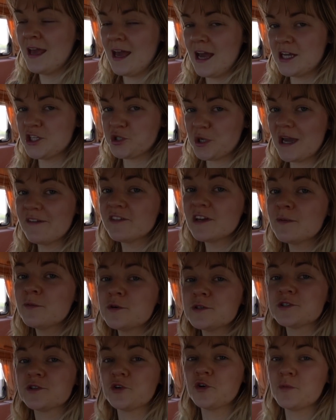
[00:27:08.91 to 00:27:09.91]
And driving a
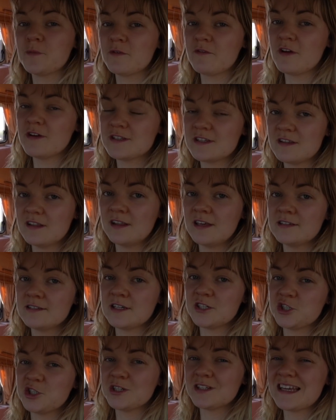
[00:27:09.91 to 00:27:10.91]
motorhome around in the Lake
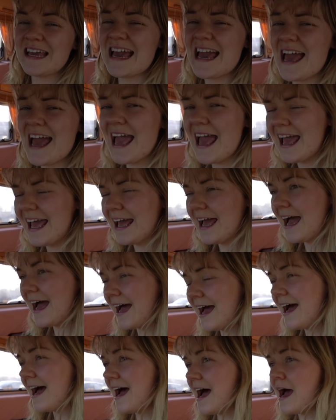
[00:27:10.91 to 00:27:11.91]
District,
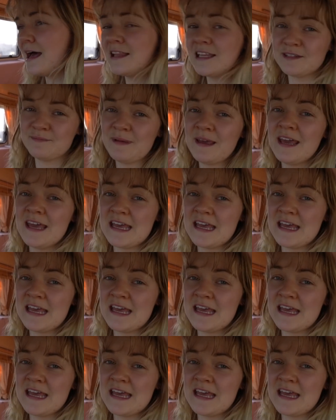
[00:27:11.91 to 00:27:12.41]
I'll admit